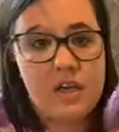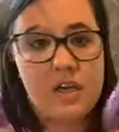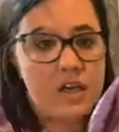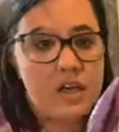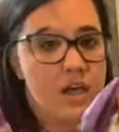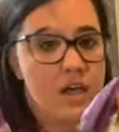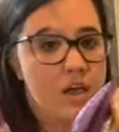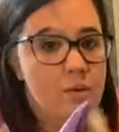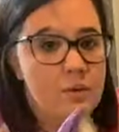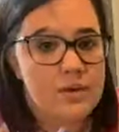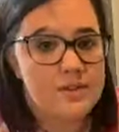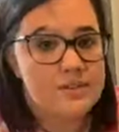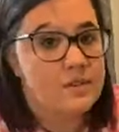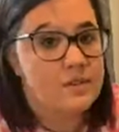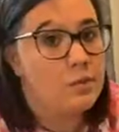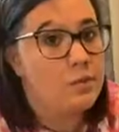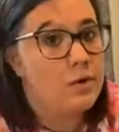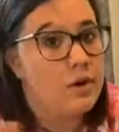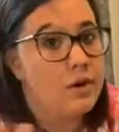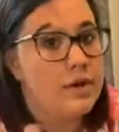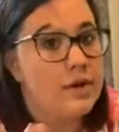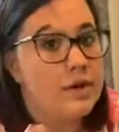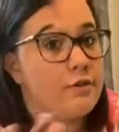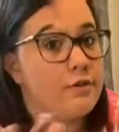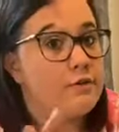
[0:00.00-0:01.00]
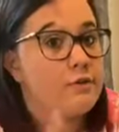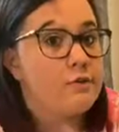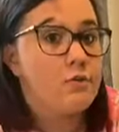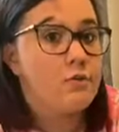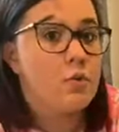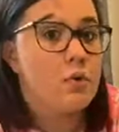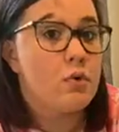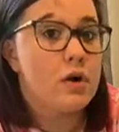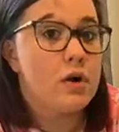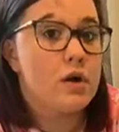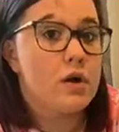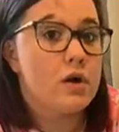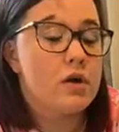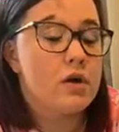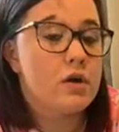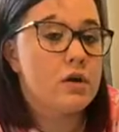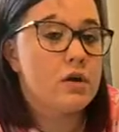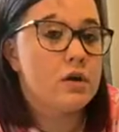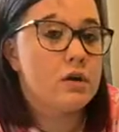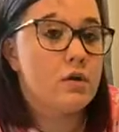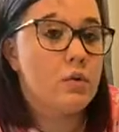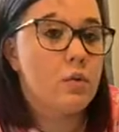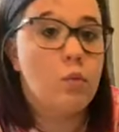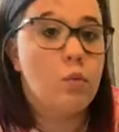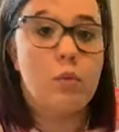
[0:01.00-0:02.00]
it wasn't working for
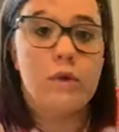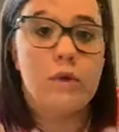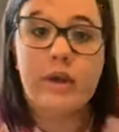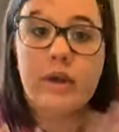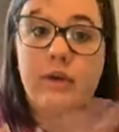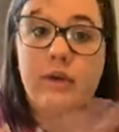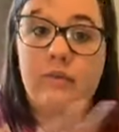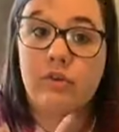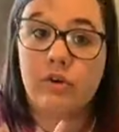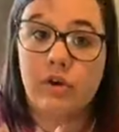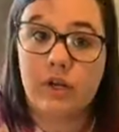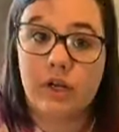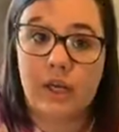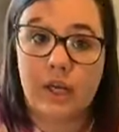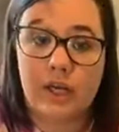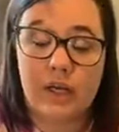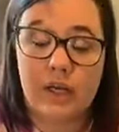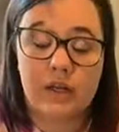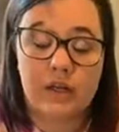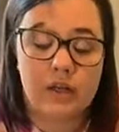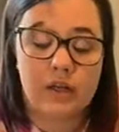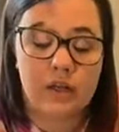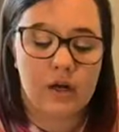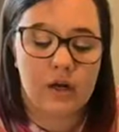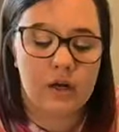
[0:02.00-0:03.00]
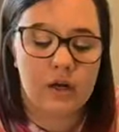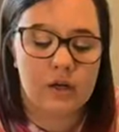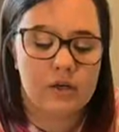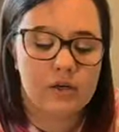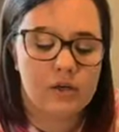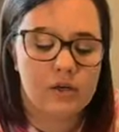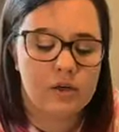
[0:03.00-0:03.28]
what I've created here.